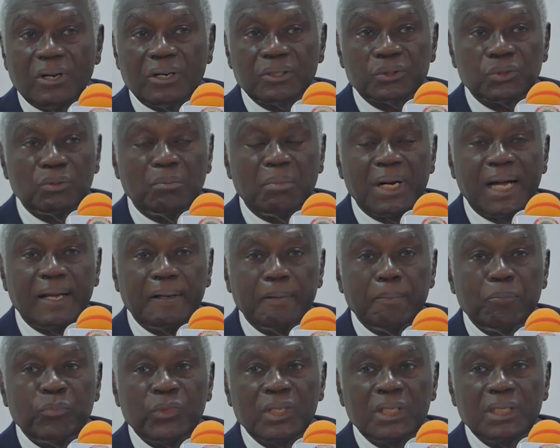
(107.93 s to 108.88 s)
drugs to buy.
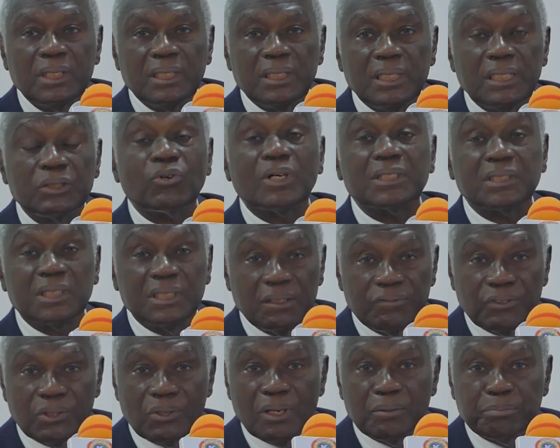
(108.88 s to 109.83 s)
It was a
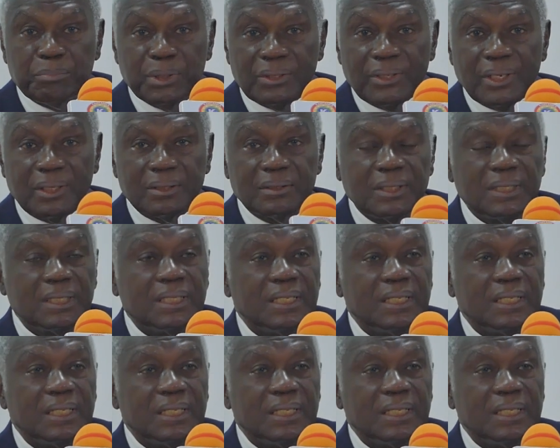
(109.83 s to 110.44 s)
difficult period.